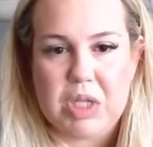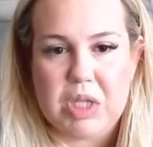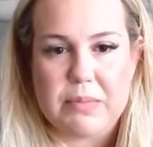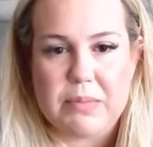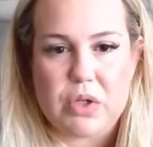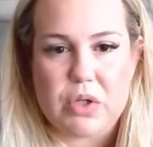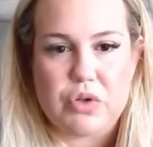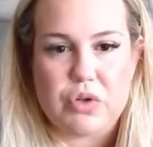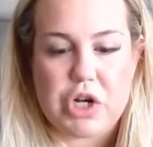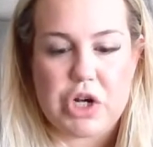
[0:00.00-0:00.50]
I'm
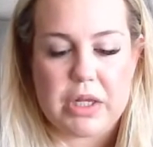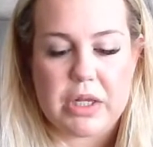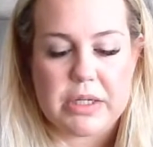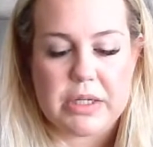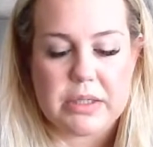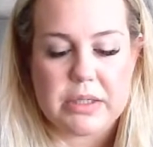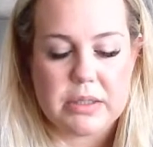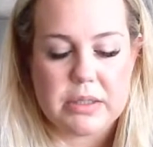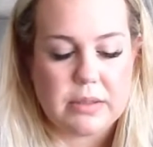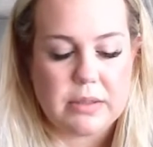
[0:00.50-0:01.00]
so
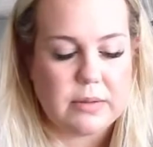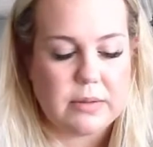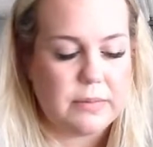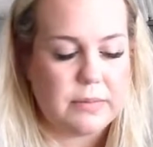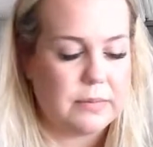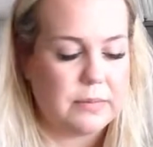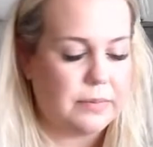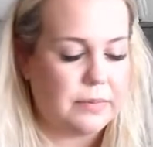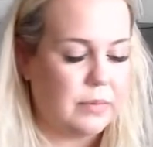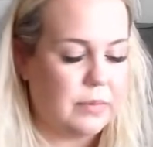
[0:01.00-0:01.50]
jealous.
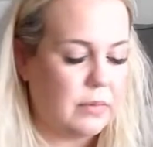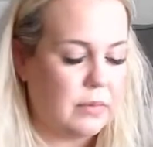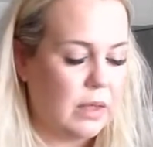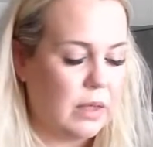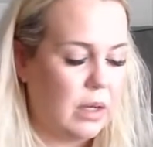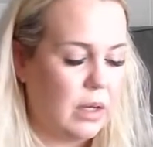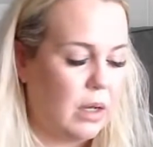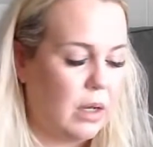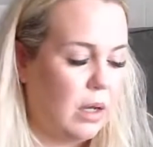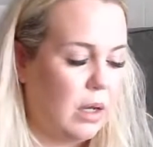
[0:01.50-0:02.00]

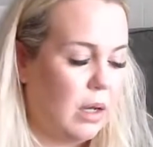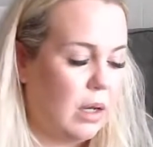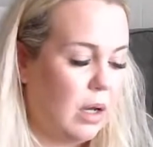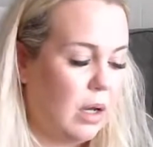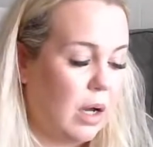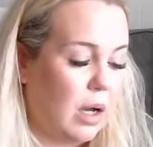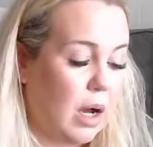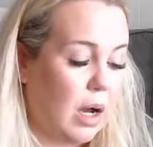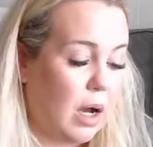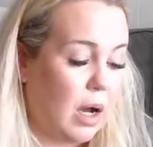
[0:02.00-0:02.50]

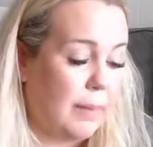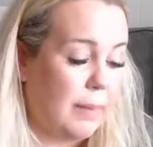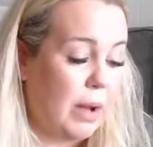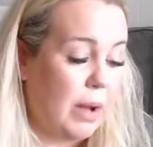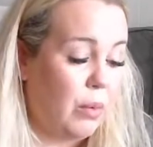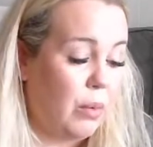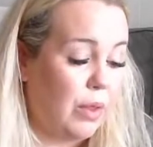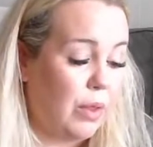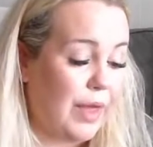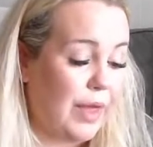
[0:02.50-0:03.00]

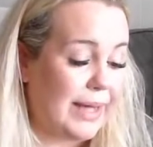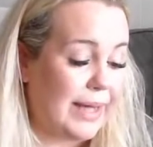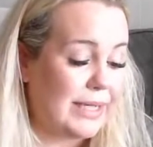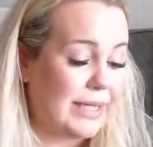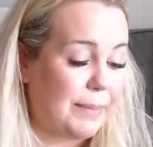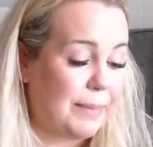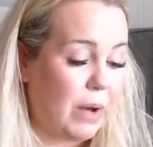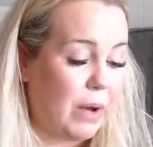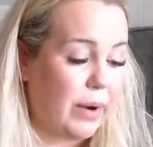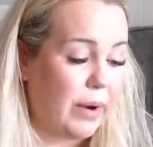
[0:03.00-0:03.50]
Well,
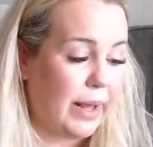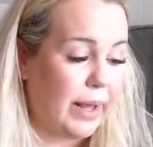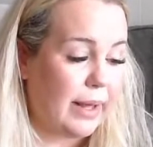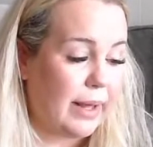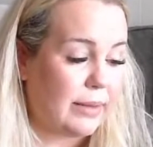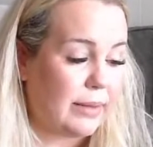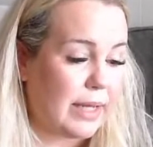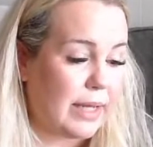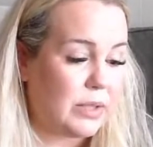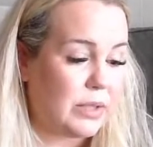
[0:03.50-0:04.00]
that's about
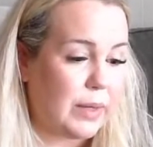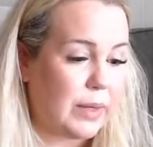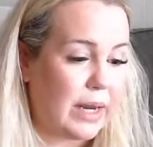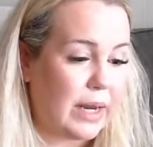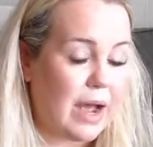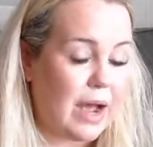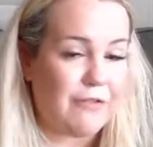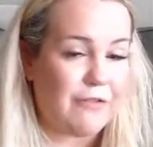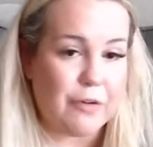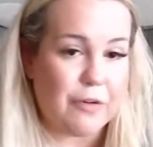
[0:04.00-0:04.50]
it. That's what I
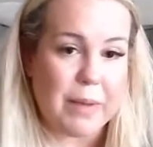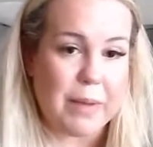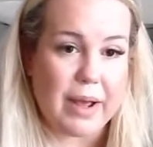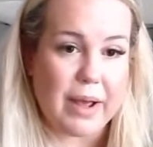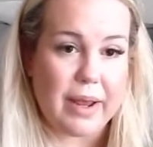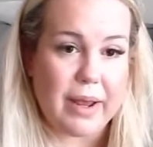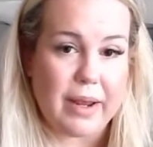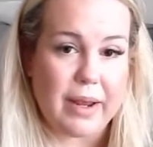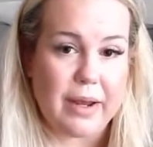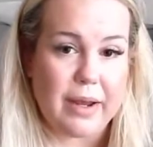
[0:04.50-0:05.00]
got for
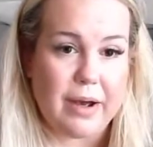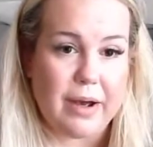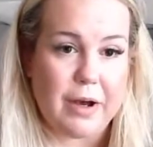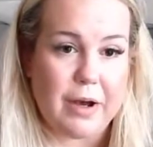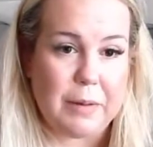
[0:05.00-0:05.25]
my